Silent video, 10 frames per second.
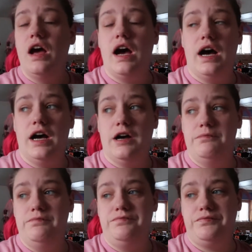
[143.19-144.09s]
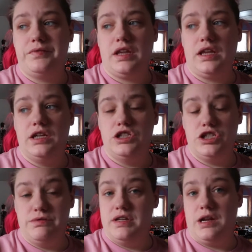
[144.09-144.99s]
Um,
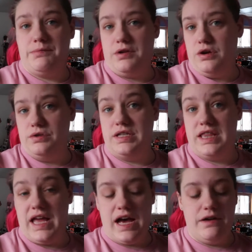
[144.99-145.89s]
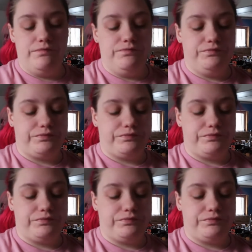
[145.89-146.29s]
she would get up and go to that.